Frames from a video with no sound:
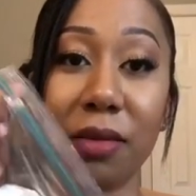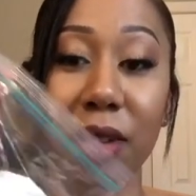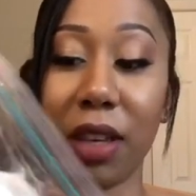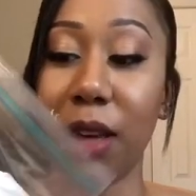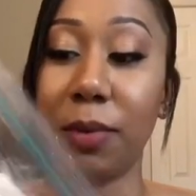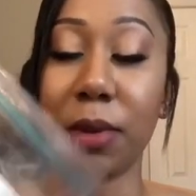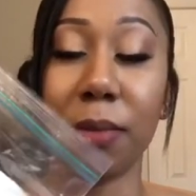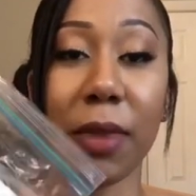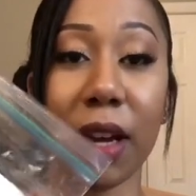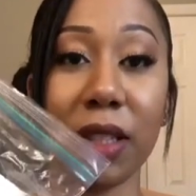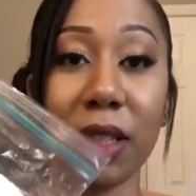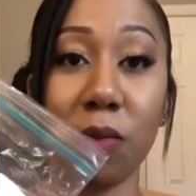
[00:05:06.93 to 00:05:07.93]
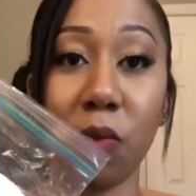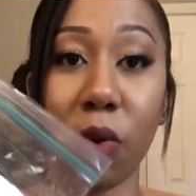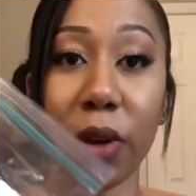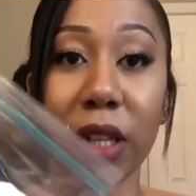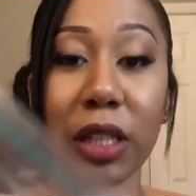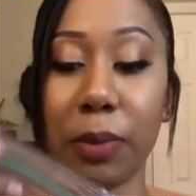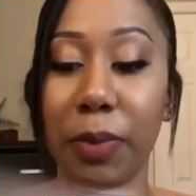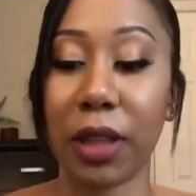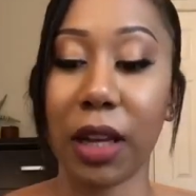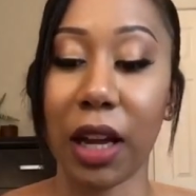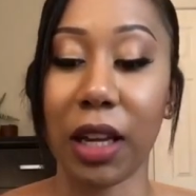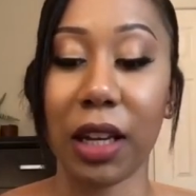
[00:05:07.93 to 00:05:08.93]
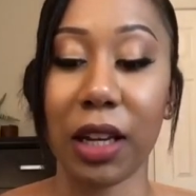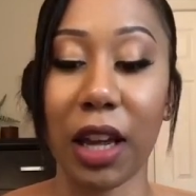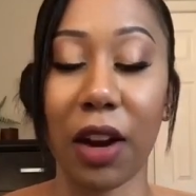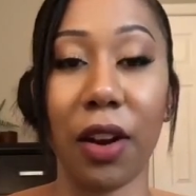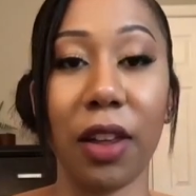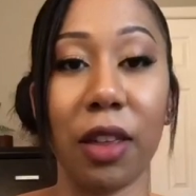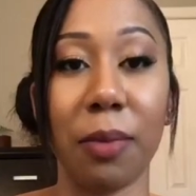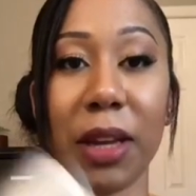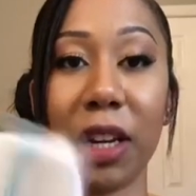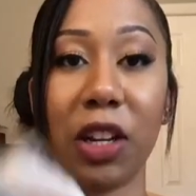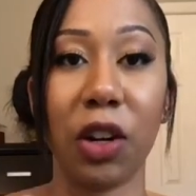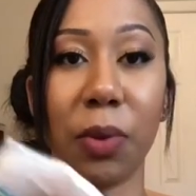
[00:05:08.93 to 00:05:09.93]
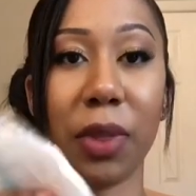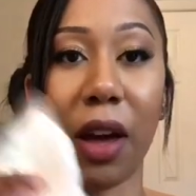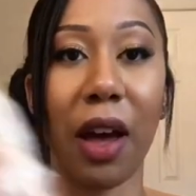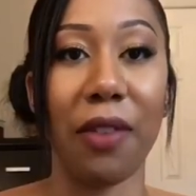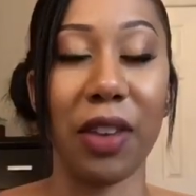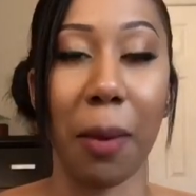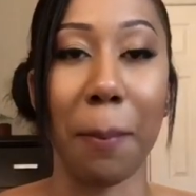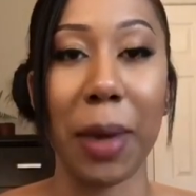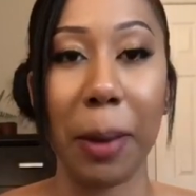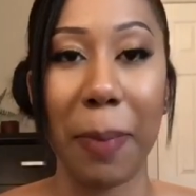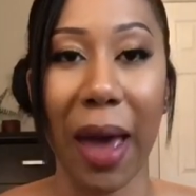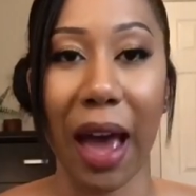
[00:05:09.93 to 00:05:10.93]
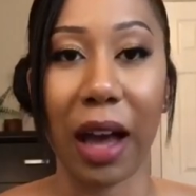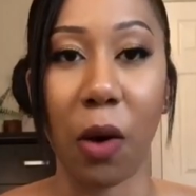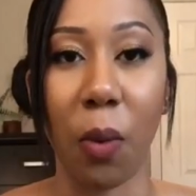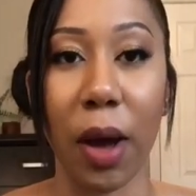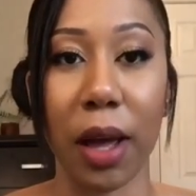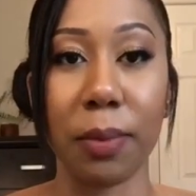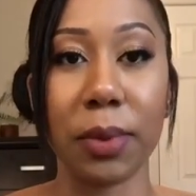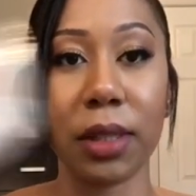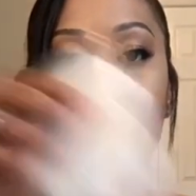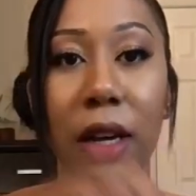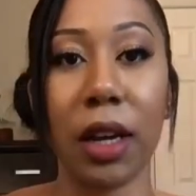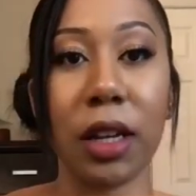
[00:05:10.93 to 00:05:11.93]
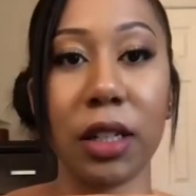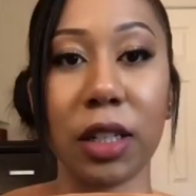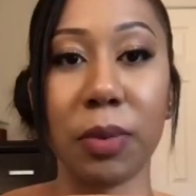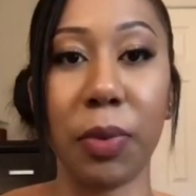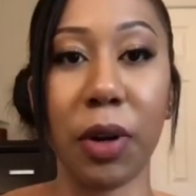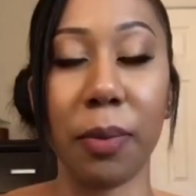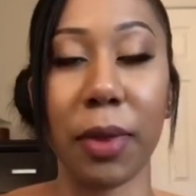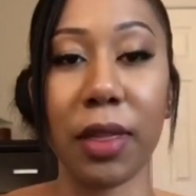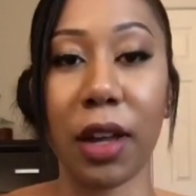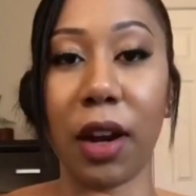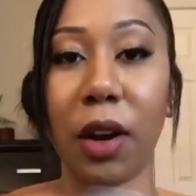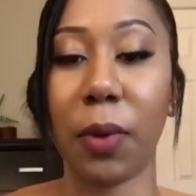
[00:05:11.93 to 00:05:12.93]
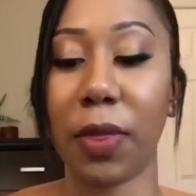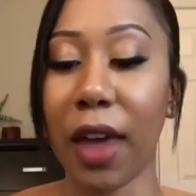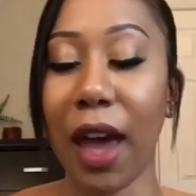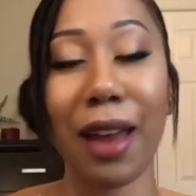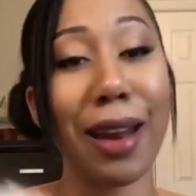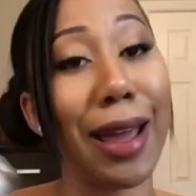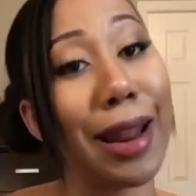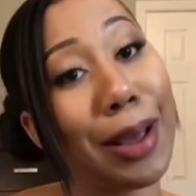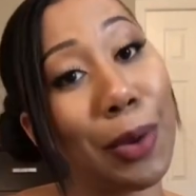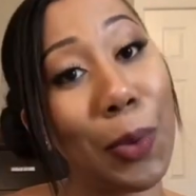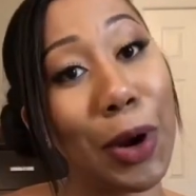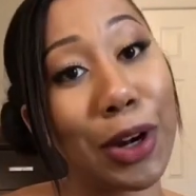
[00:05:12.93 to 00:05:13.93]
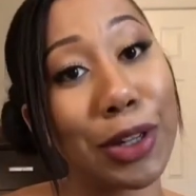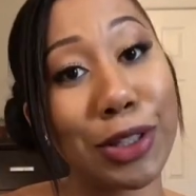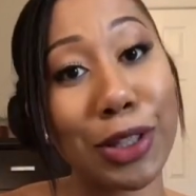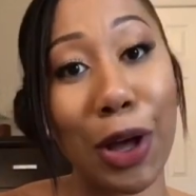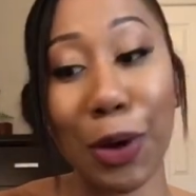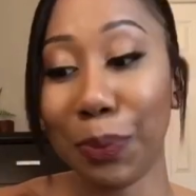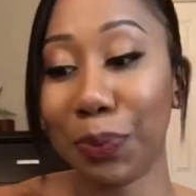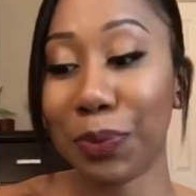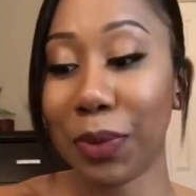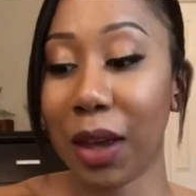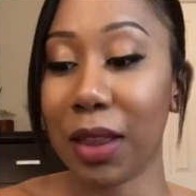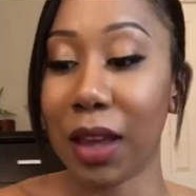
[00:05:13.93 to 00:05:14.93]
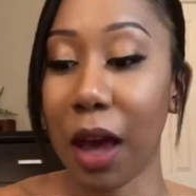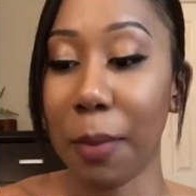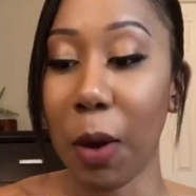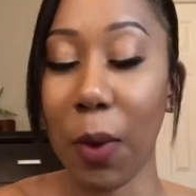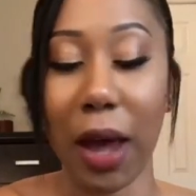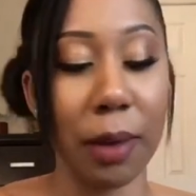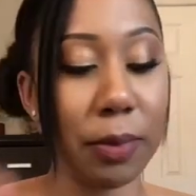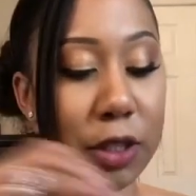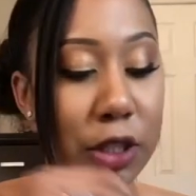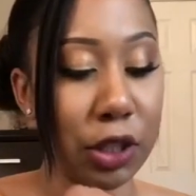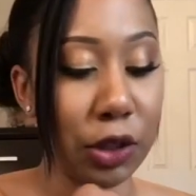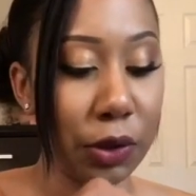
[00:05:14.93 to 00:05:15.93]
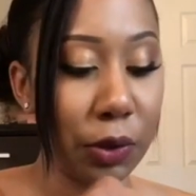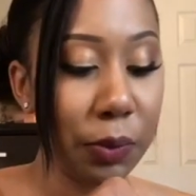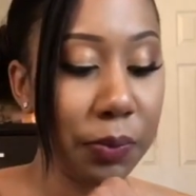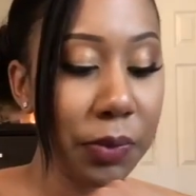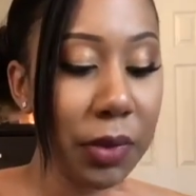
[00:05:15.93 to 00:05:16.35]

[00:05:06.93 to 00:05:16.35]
It keeps them nice and moist, but then I can carry them in here without having a big pack of wipes. Just put them in there with that and it works. So got my wipes too.